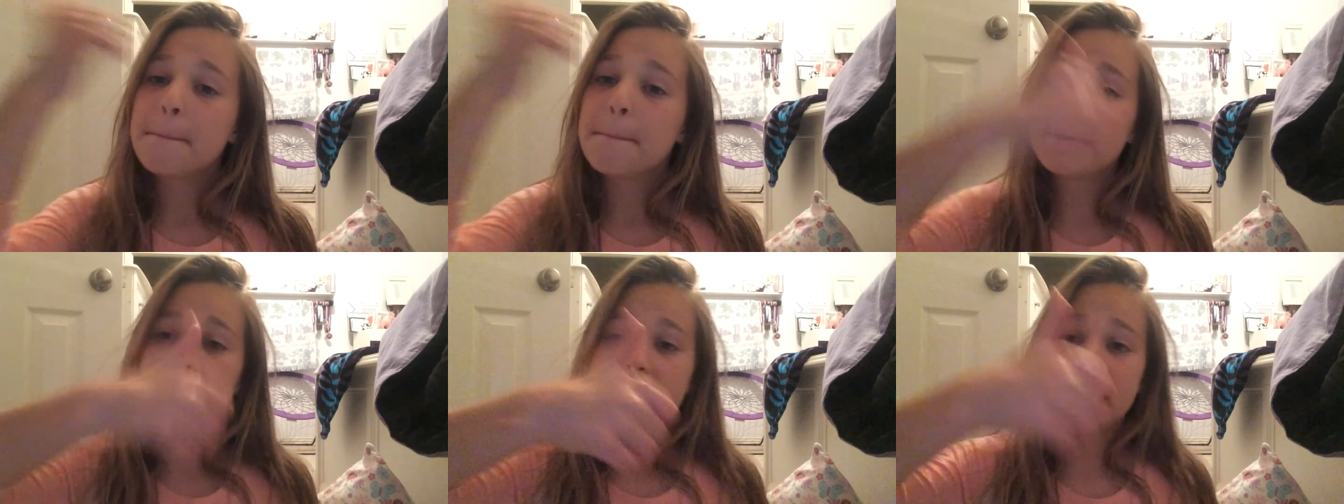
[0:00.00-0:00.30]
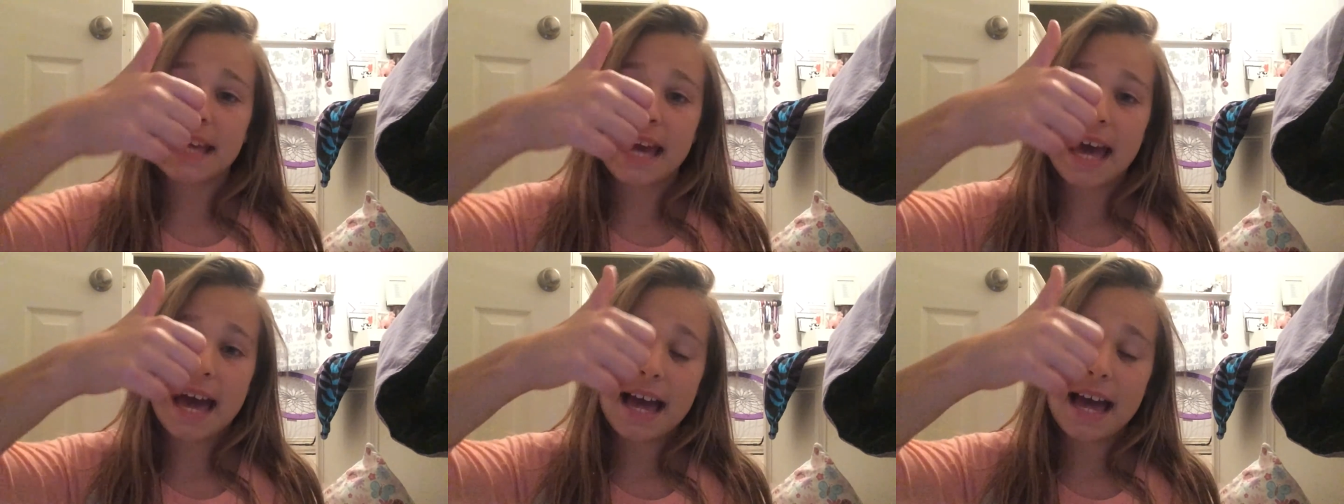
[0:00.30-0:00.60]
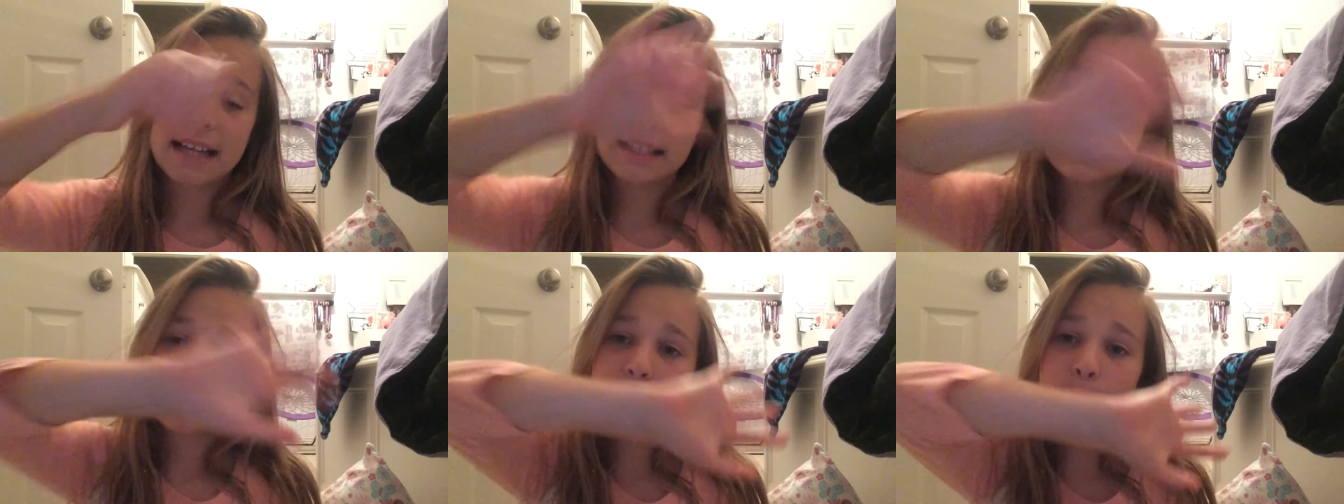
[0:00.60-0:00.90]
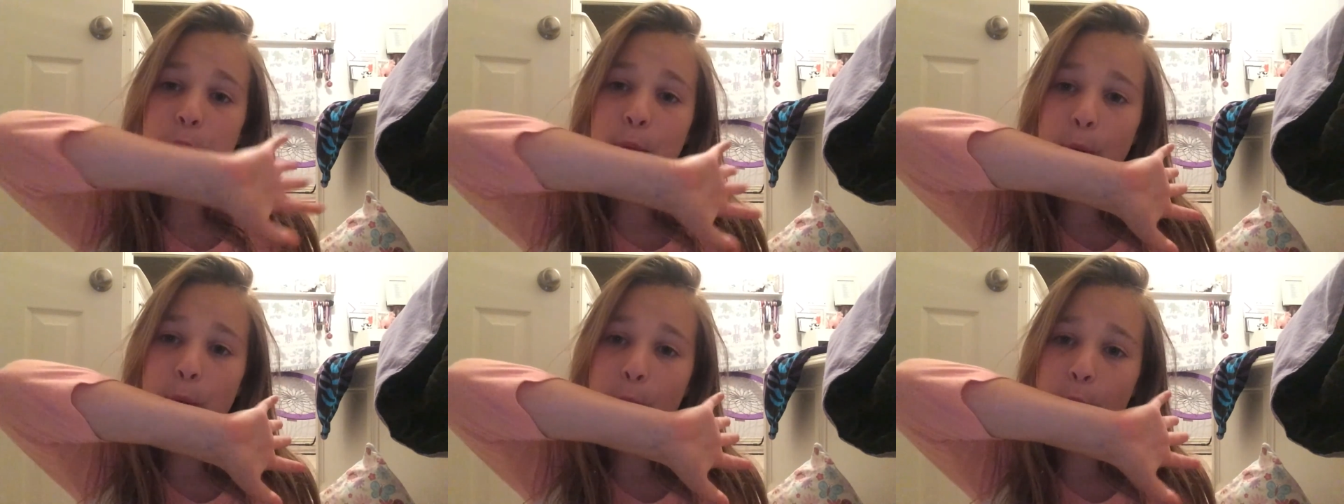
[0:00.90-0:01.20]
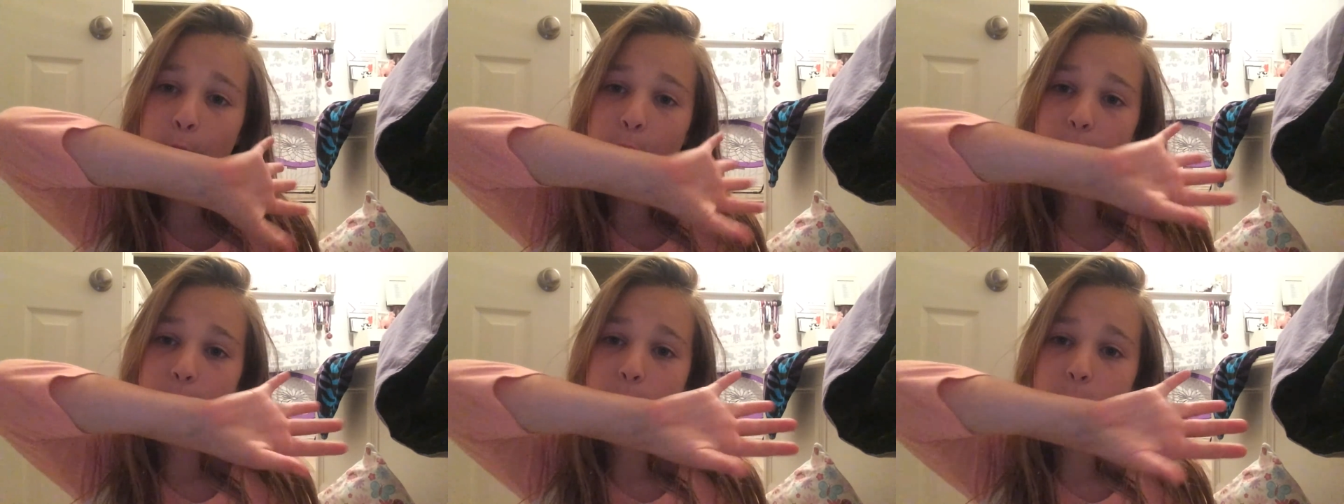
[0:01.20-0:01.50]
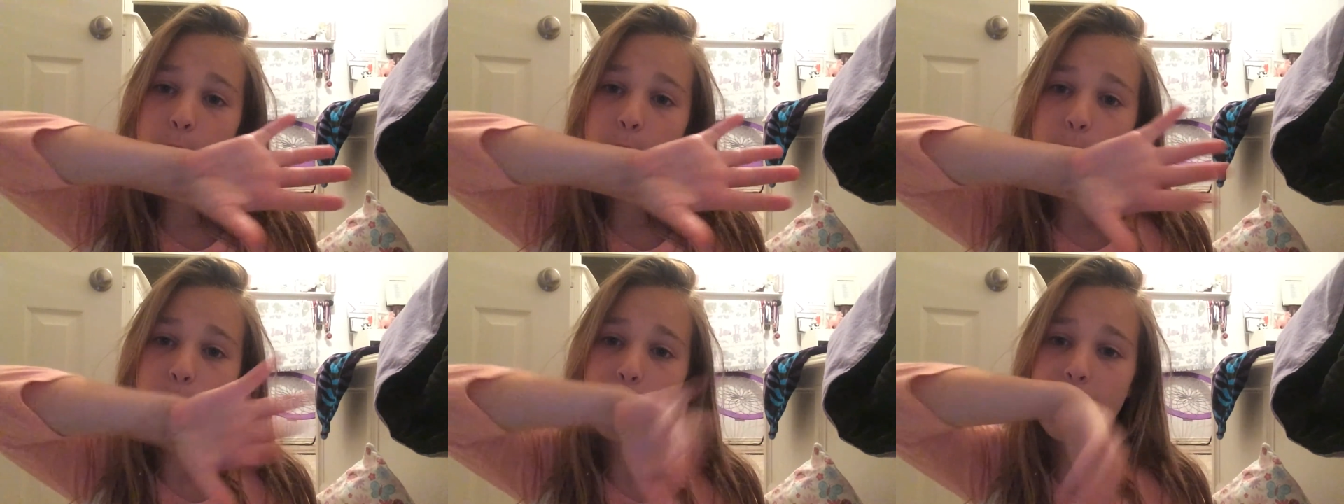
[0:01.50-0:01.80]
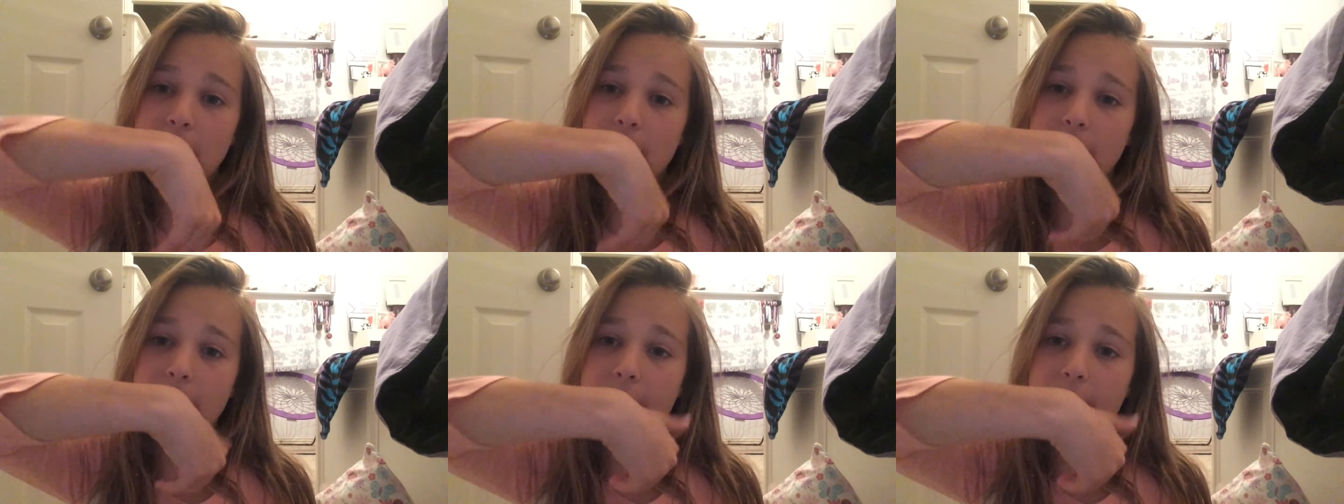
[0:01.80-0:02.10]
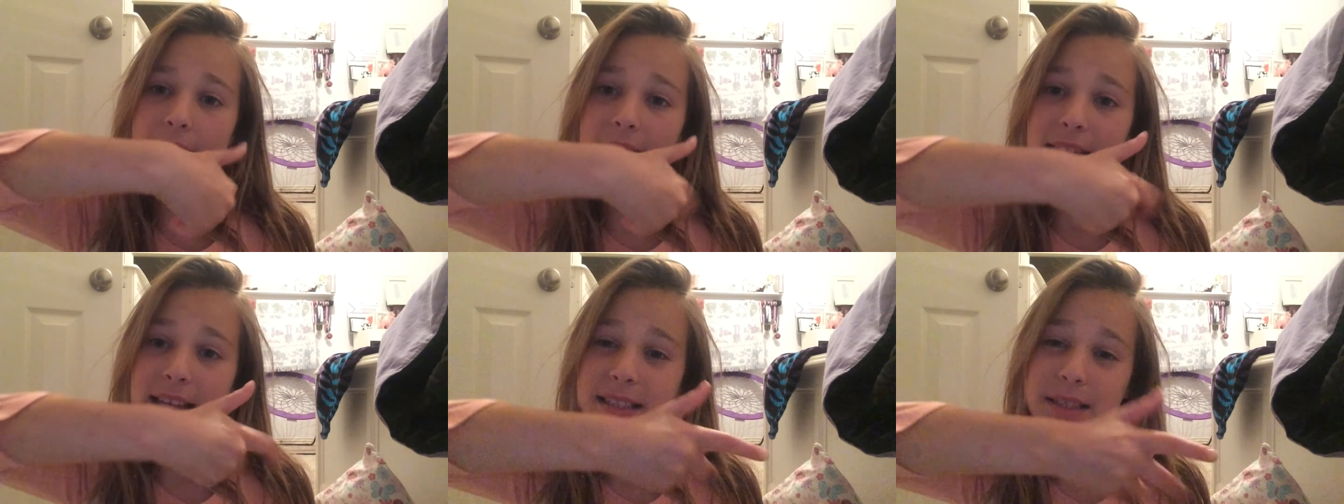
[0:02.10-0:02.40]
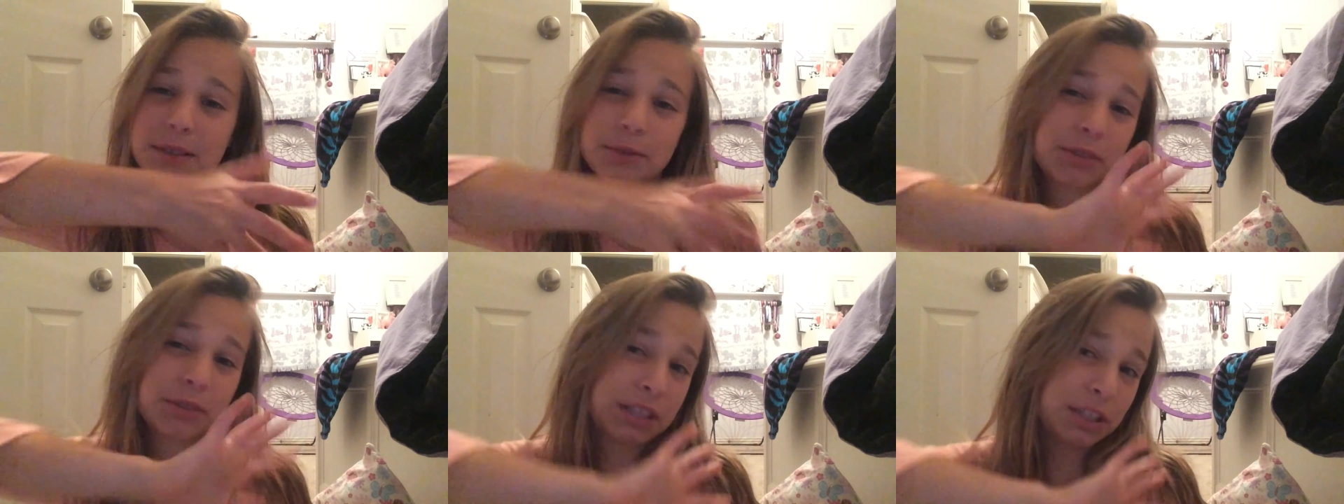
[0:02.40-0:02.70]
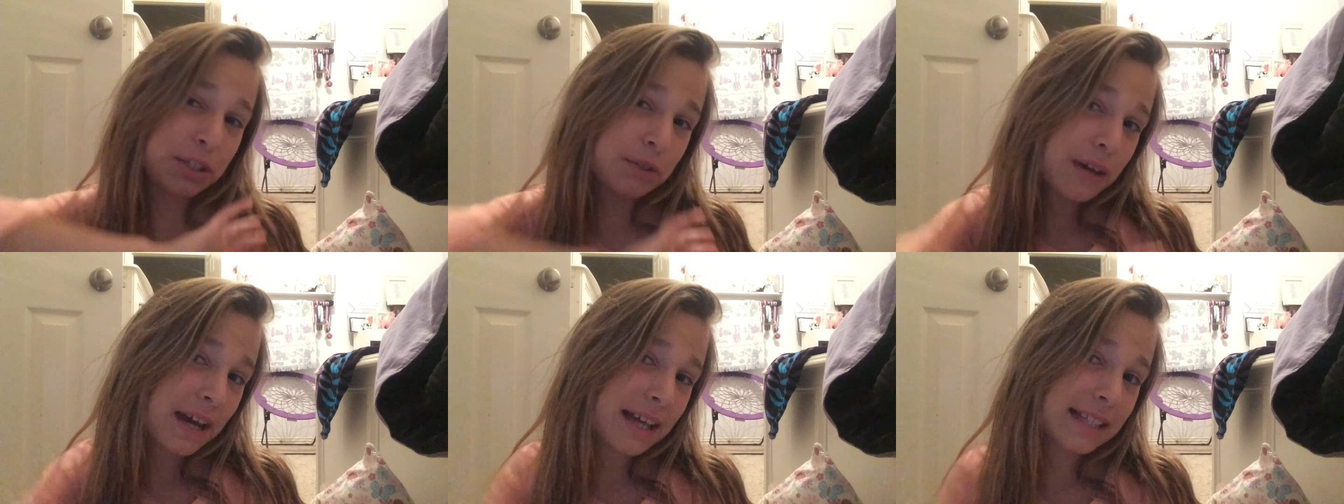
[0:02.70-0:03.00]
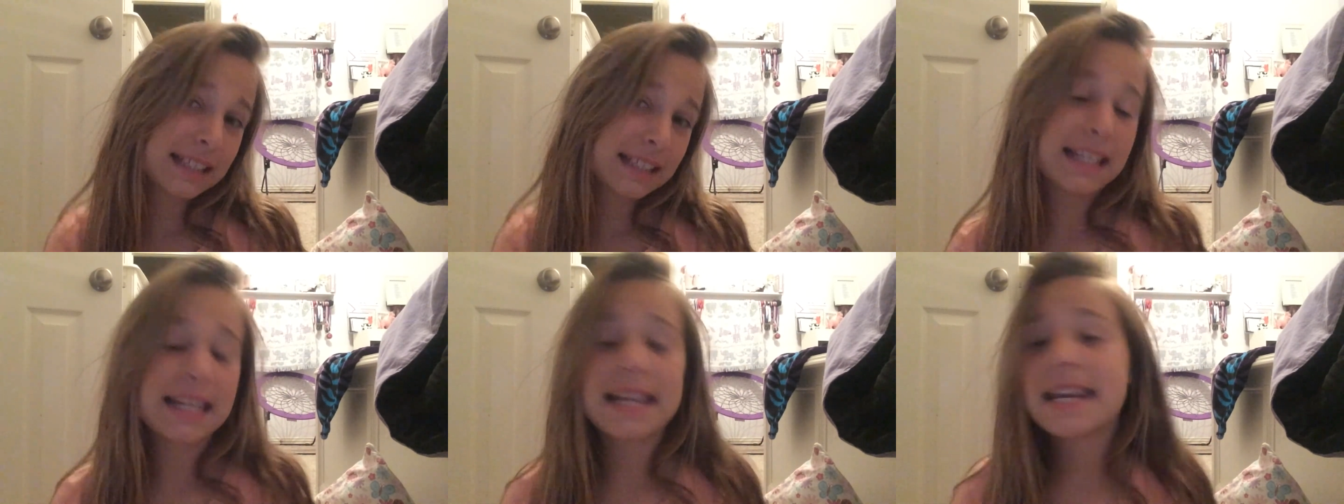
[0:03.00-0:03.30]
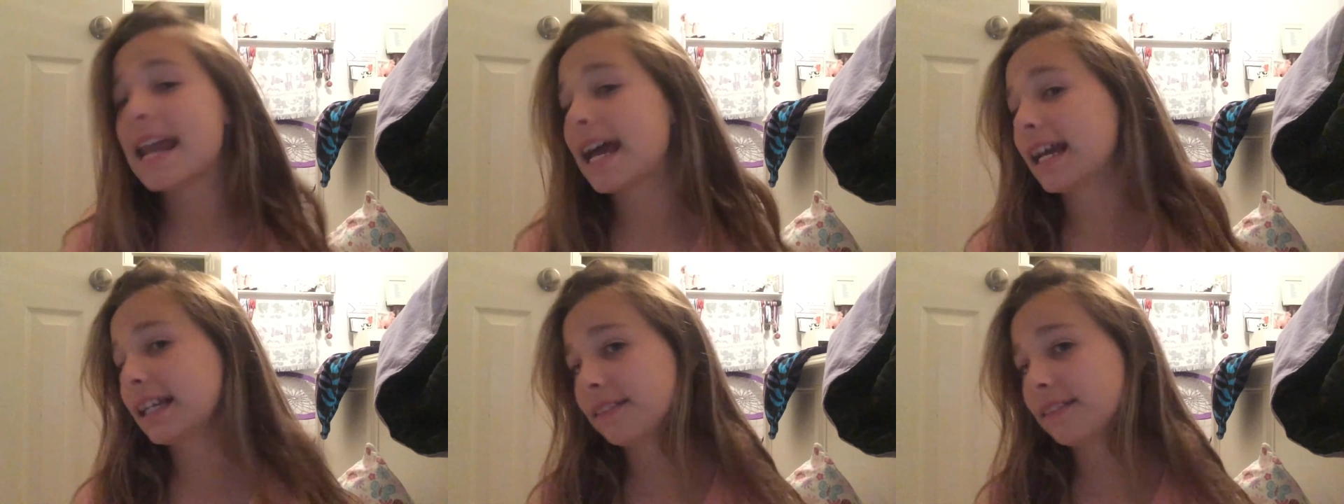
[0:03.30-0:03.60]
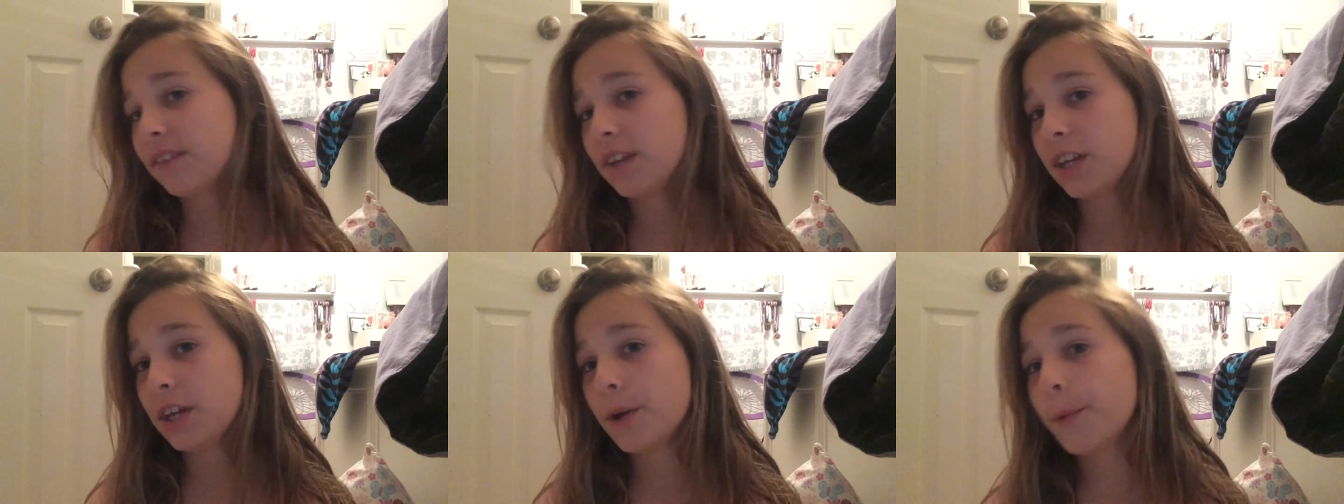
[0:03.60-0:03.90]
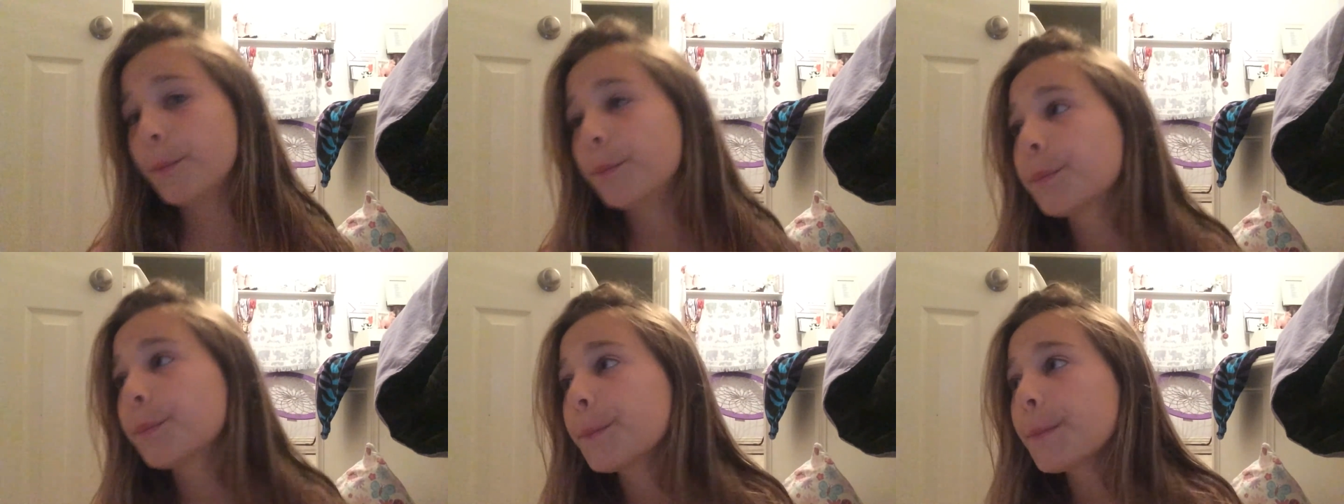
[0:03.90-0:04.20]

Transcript: But yeah, so I guess I'll see you guys in the next video.